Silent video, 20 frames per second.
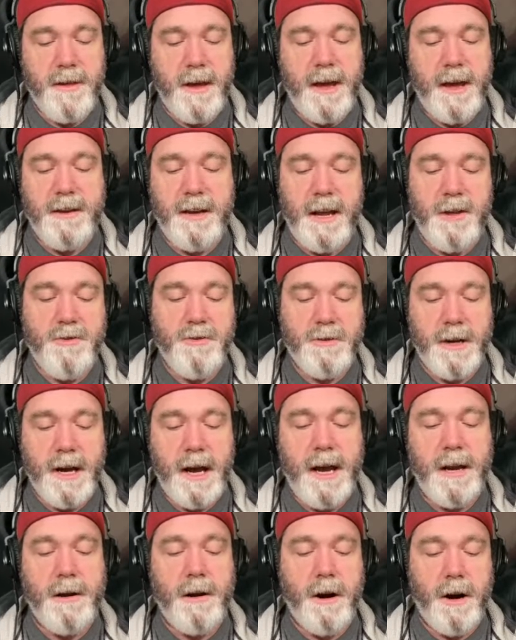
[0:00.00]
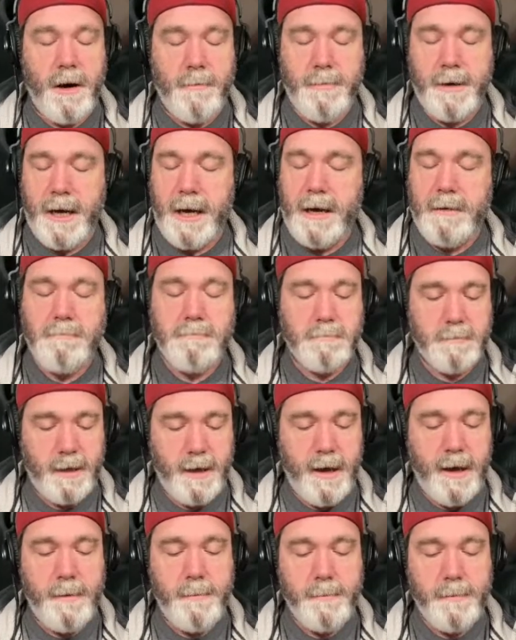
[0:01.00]
a danger die and a harm die.
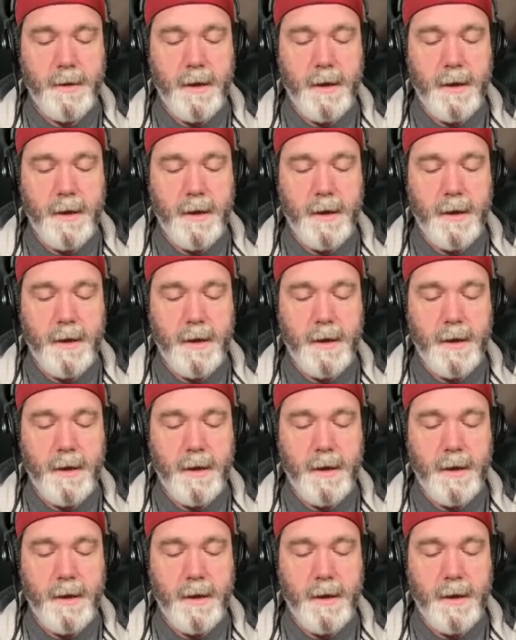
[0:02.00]
Okay.